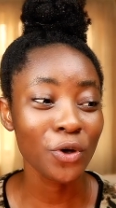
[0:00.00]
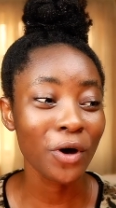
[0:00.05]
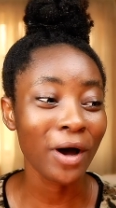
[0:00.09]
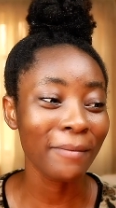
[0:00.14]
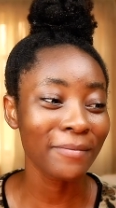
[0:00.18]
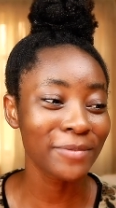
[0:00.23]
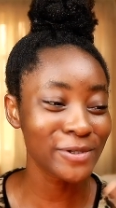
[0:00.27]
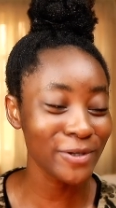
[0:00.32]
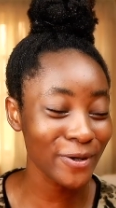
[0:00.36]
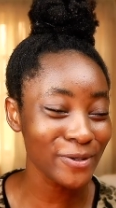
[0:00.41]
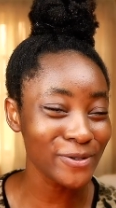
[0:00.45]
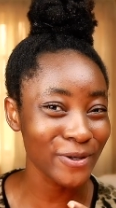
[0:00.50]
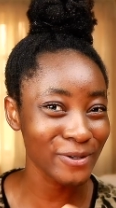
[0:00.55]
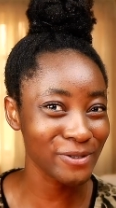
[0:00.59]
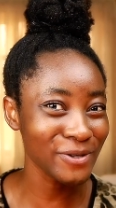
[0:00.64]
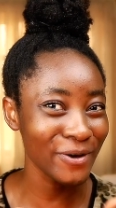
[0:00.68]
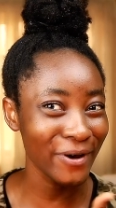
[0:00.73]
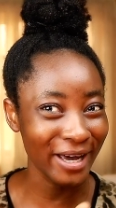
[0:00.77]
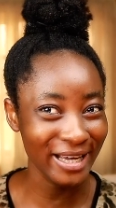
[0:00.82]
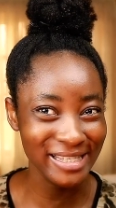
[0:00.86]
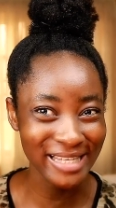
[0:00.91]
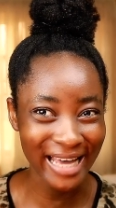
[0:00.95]
So I'm so
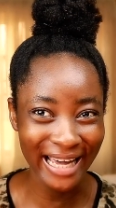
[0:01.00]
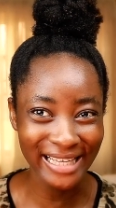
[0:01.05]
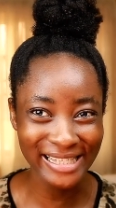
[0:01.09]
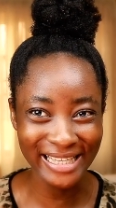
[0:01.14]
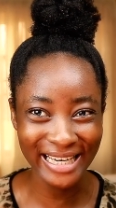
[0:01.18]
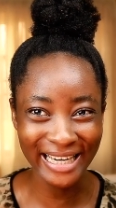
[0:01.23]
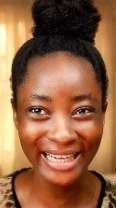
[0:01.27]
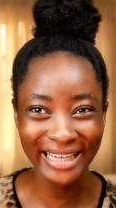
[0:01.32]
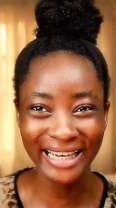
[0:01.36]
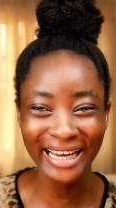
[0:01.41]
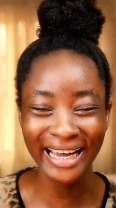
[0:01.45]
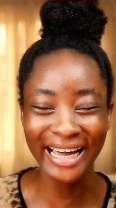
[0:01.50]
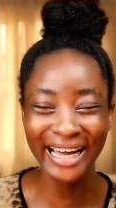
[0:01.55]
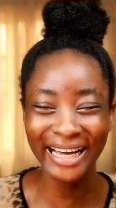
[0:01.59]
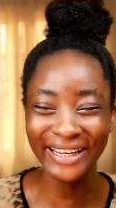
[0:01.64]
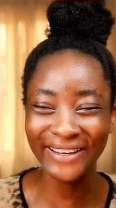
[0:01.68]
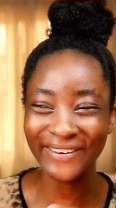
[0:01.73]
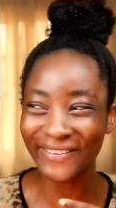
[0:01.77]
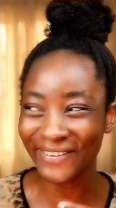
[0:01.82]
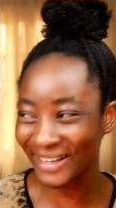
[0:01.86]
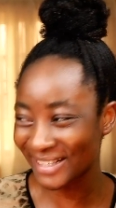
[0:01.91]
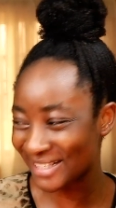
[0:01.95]
excited, and I
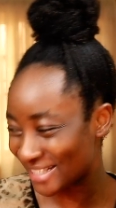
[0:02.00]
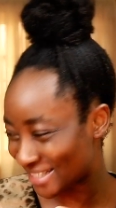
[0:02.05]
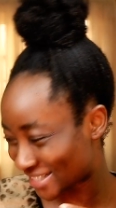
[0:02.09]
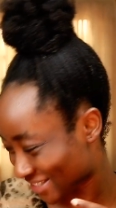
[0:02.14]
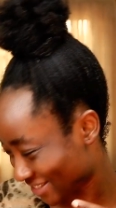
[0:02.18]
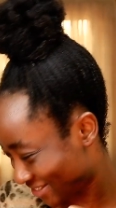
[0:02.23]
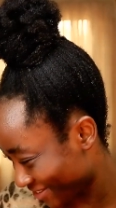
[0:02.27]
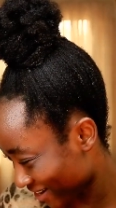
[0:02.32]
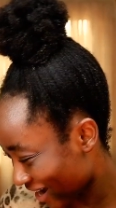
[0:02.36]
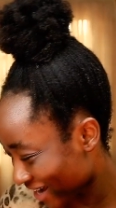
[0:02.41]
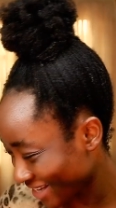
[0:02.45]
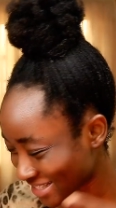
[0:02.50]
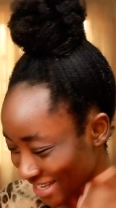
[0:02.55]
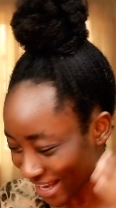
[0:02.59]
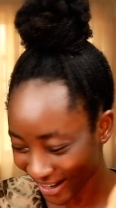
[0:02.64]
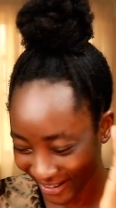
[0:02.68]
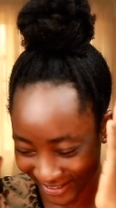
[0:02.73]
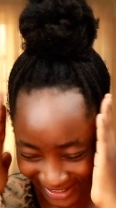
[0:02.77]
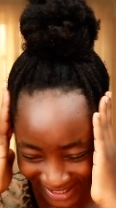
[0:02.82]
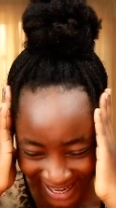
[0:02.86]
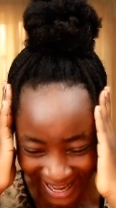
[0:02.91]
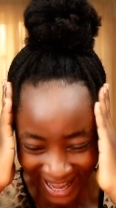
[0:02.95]
cannot wait to try it
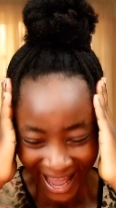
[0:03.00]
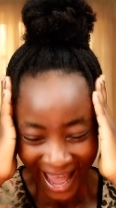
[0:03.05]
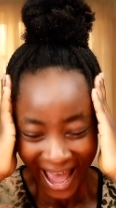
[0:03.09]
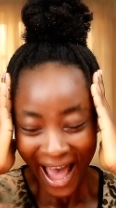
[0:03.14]
out.